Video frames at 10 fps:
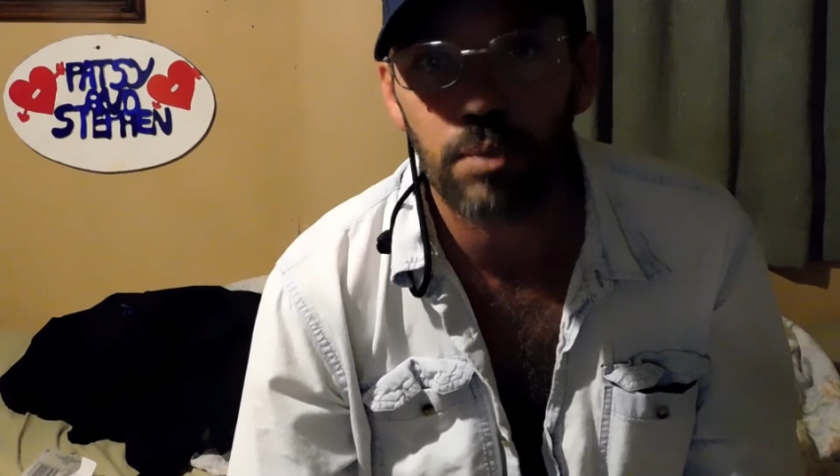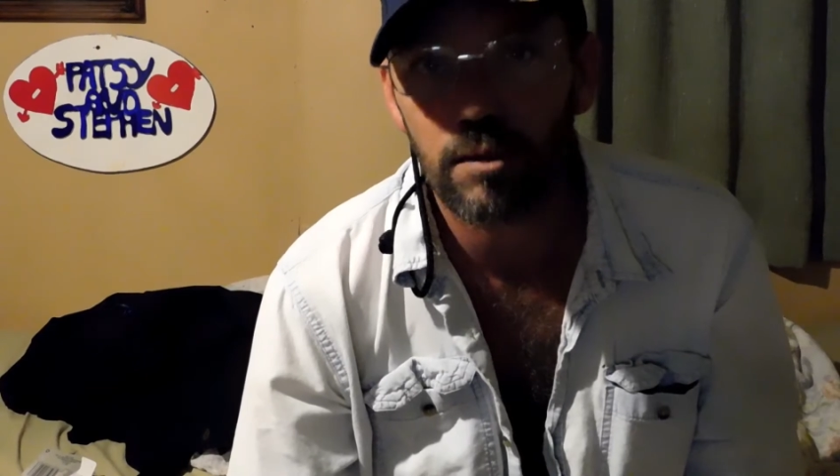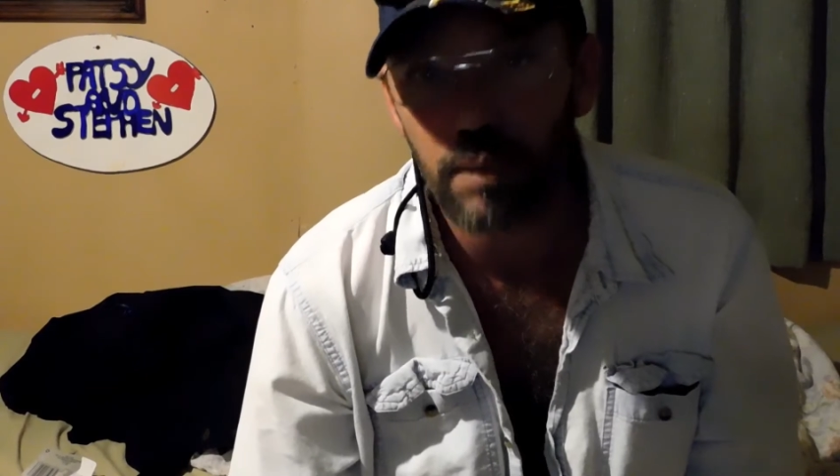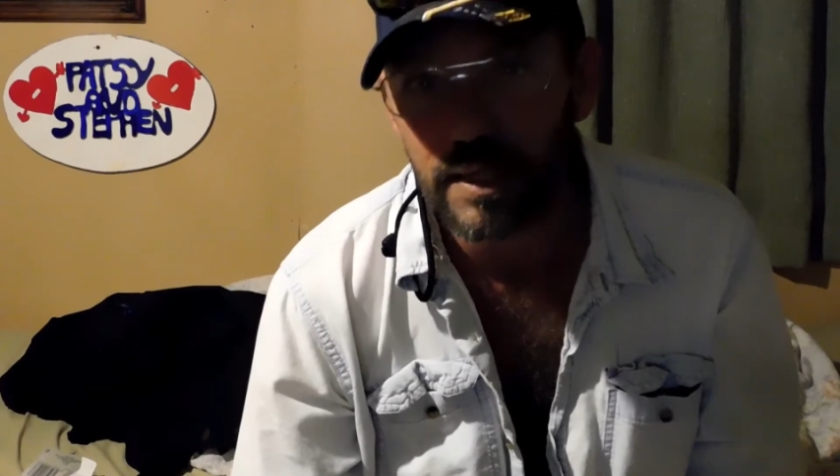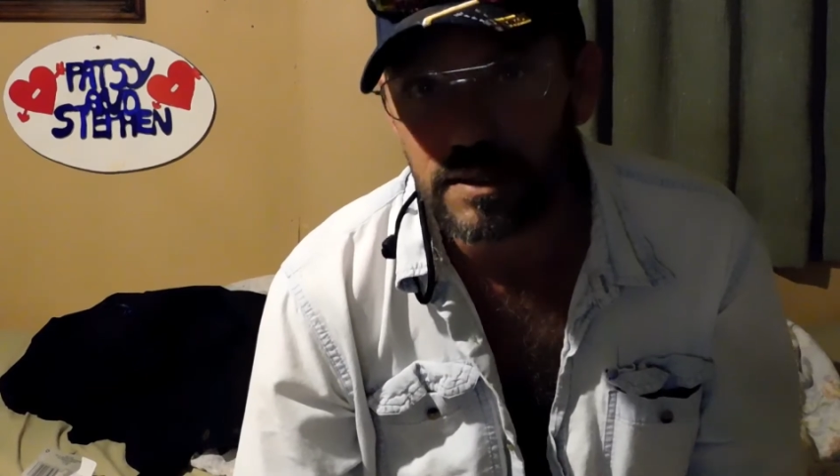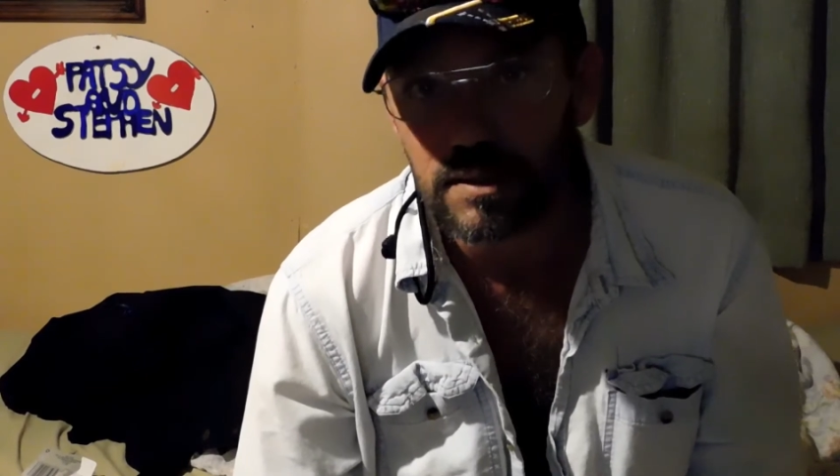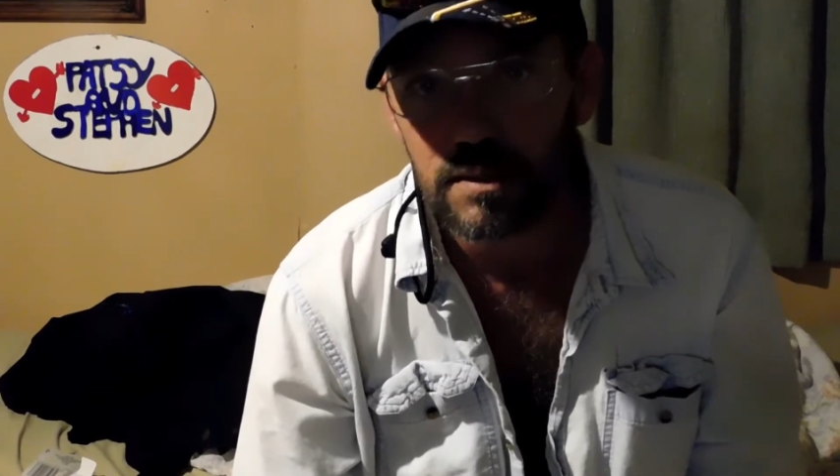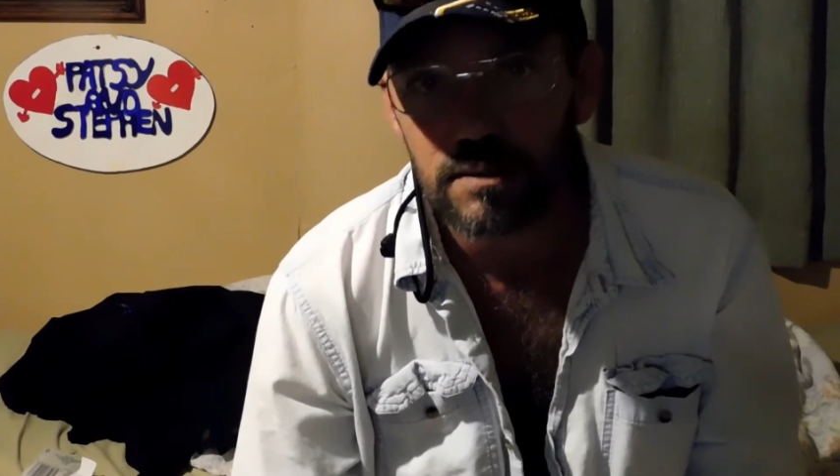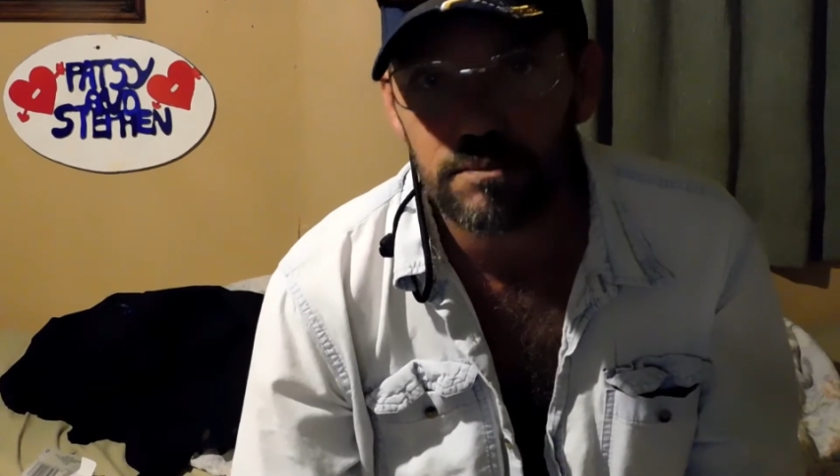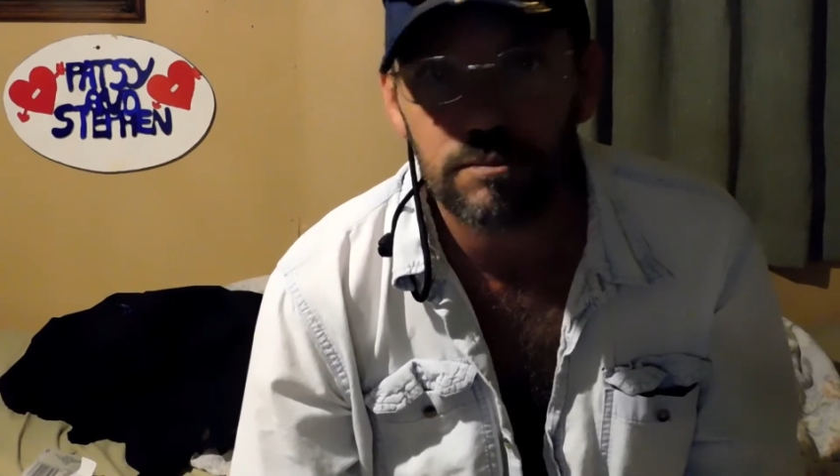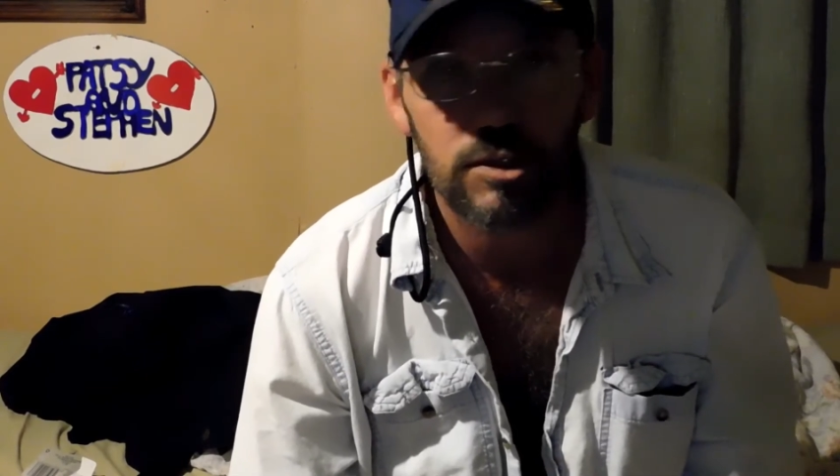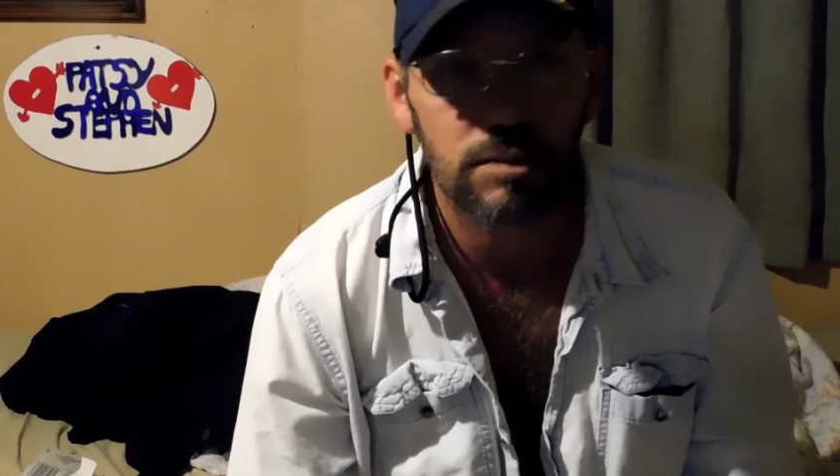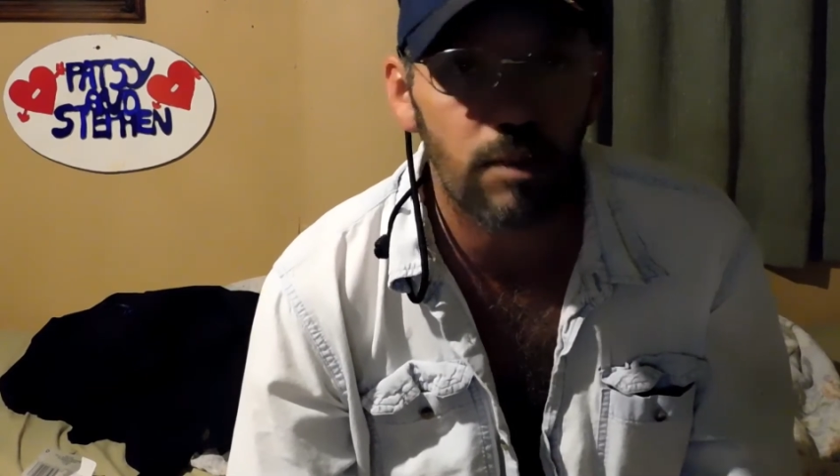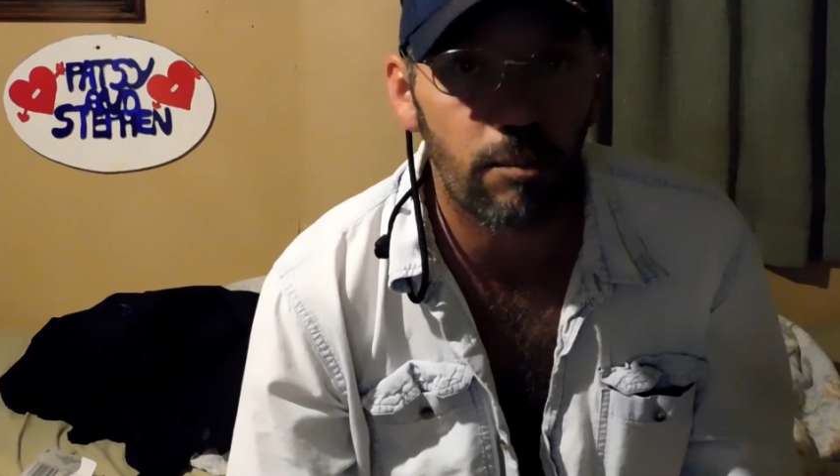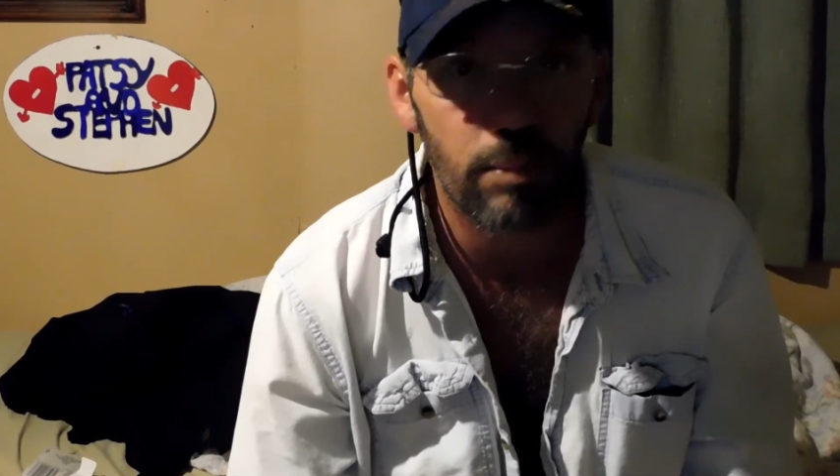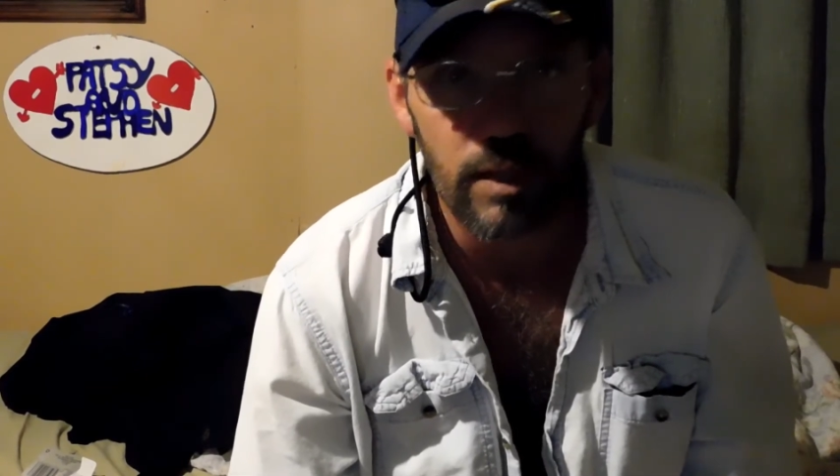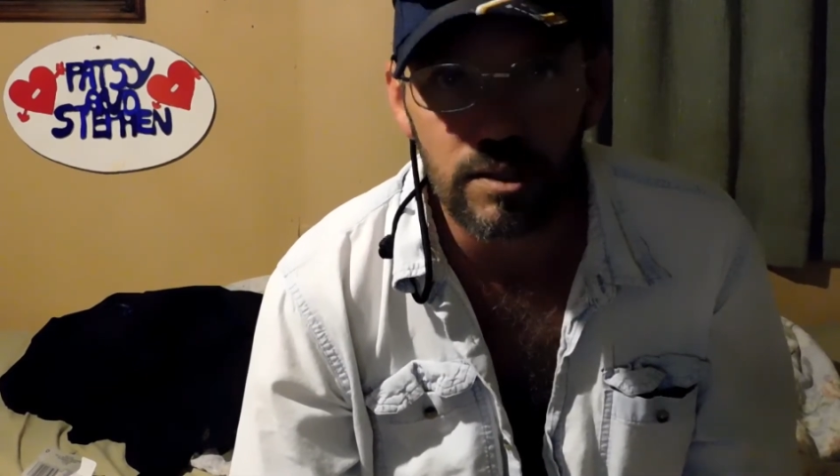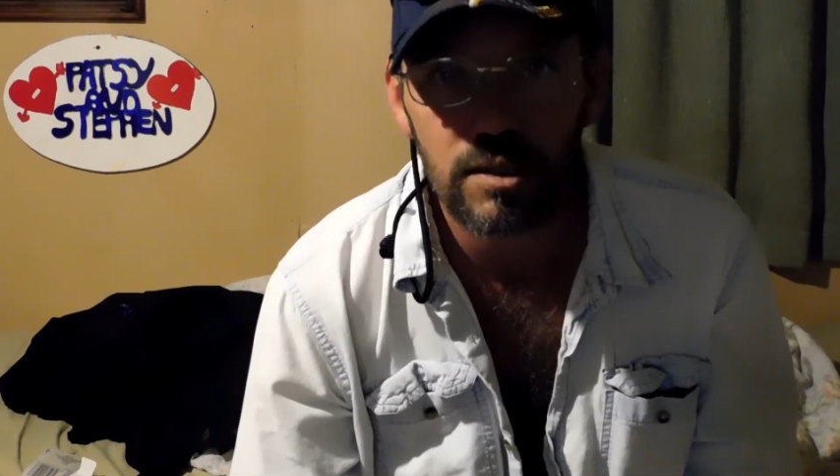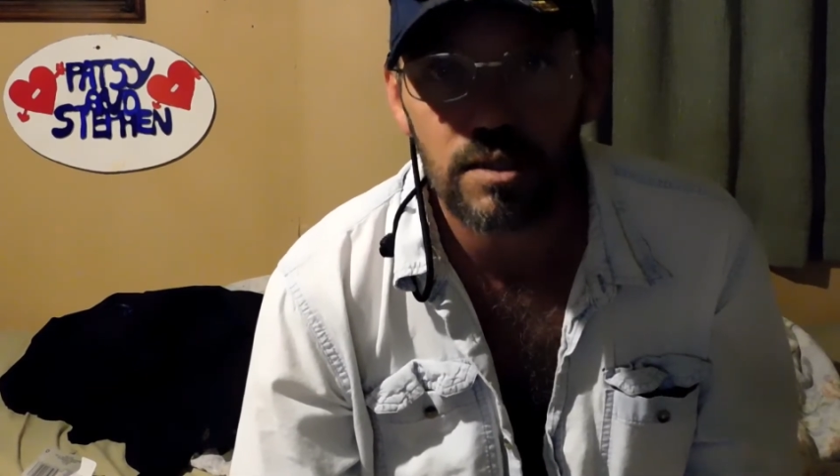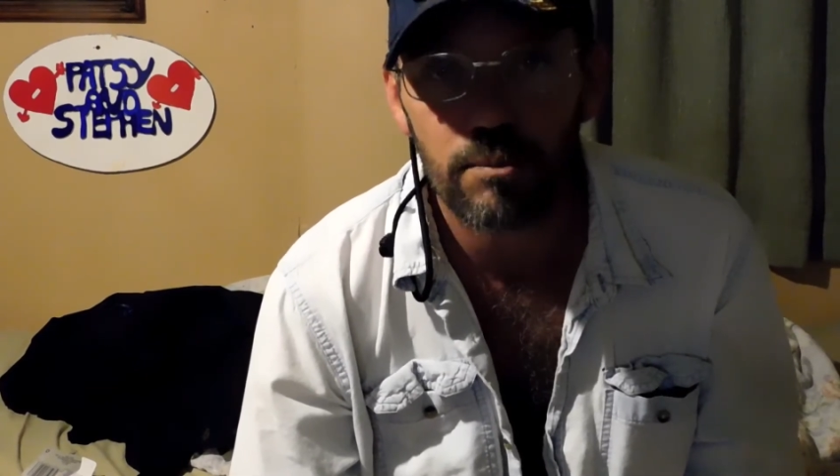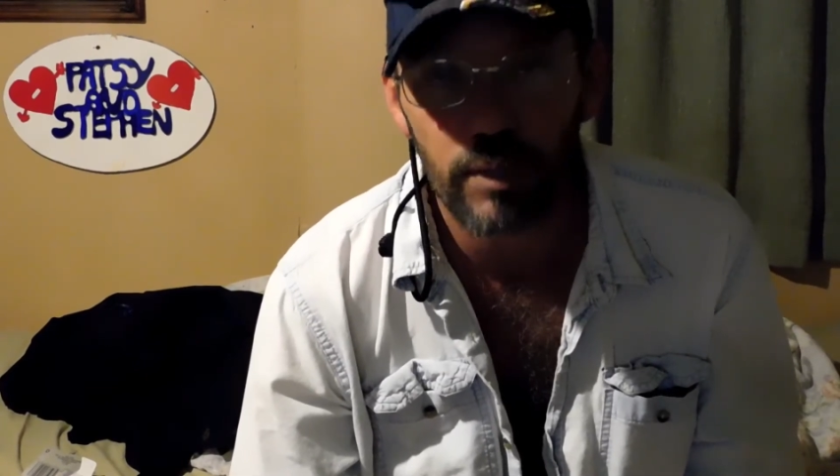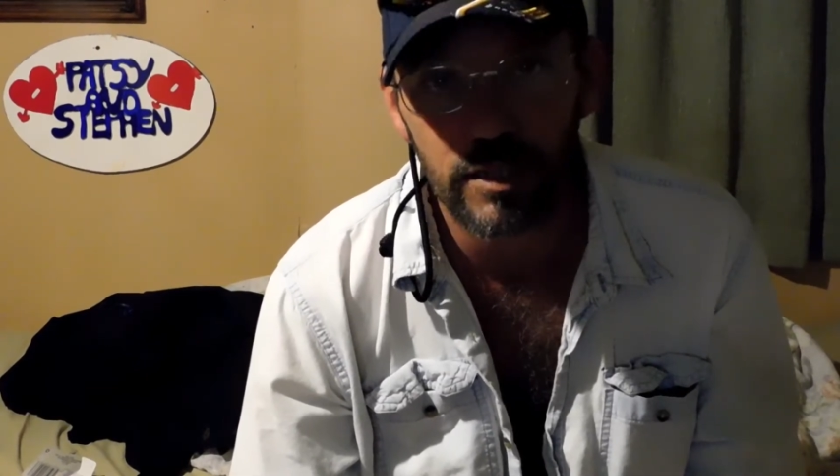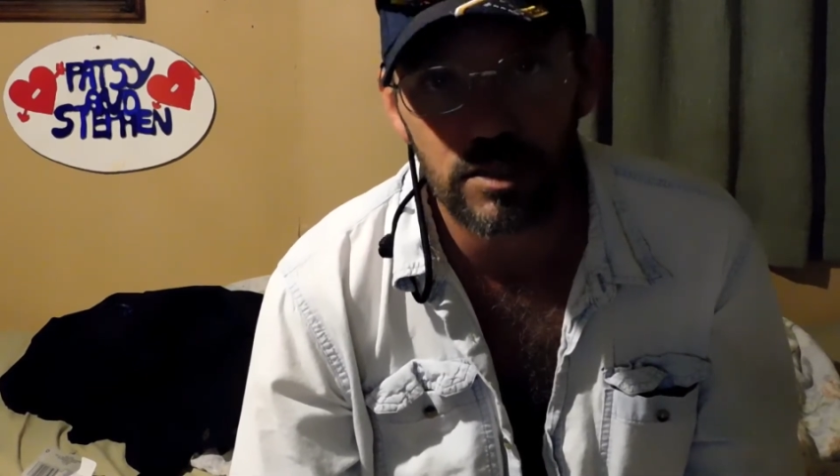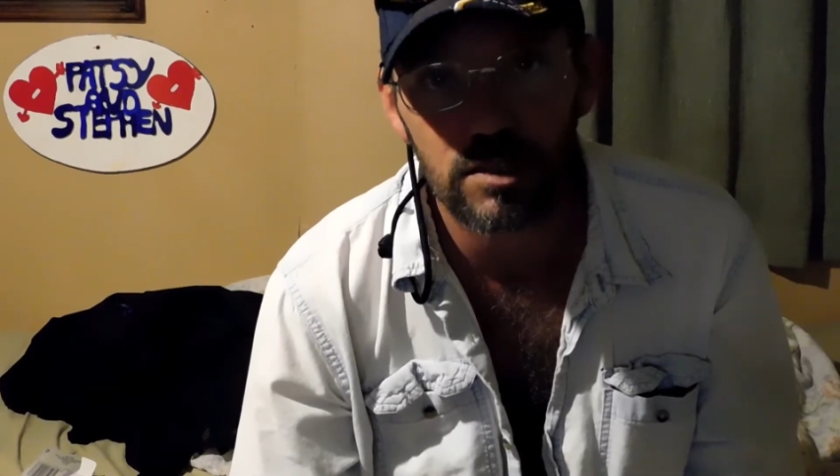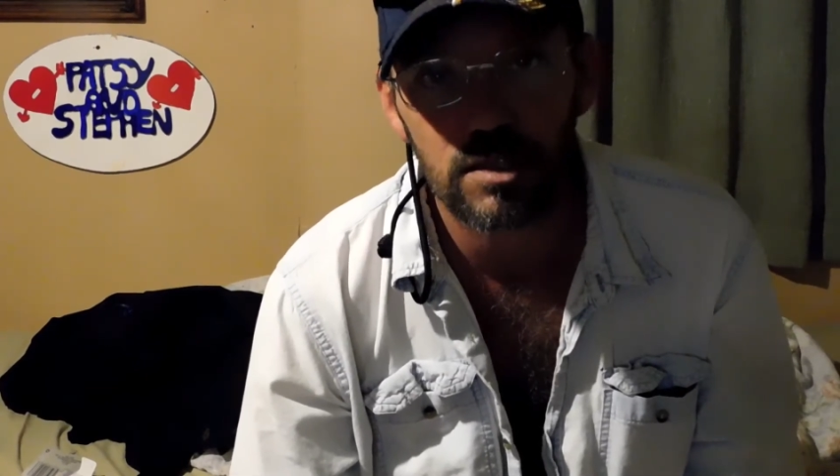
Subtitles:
bug bites, small burns, abrasions,